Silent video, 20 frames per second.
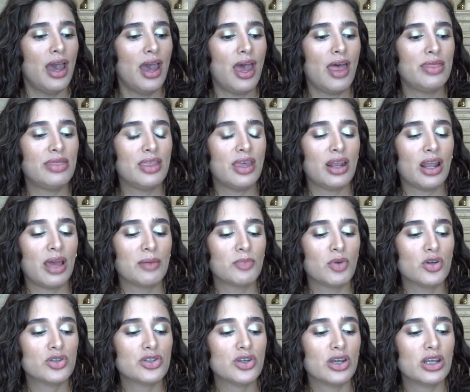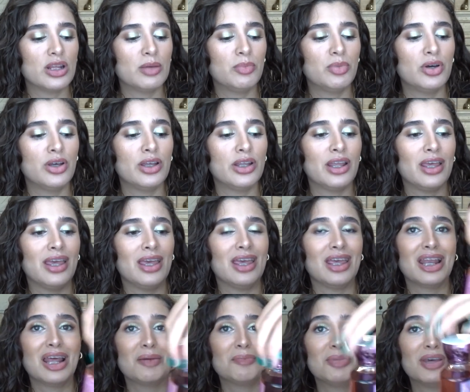And then I'm also gonna put
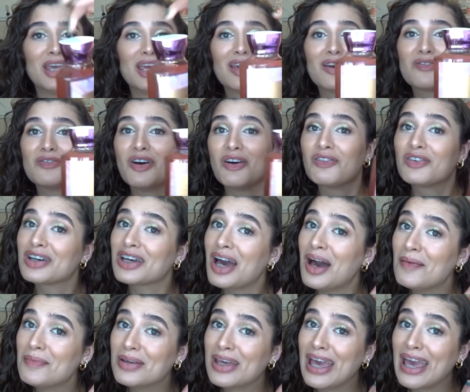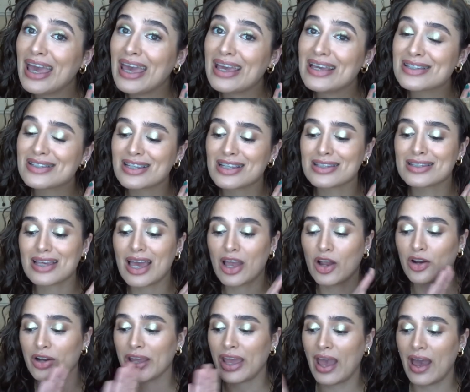in Pink Velvet Cupcake since I
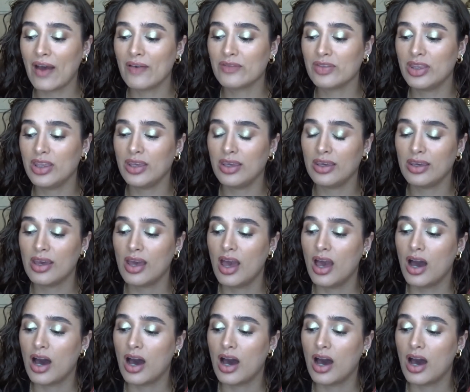already have the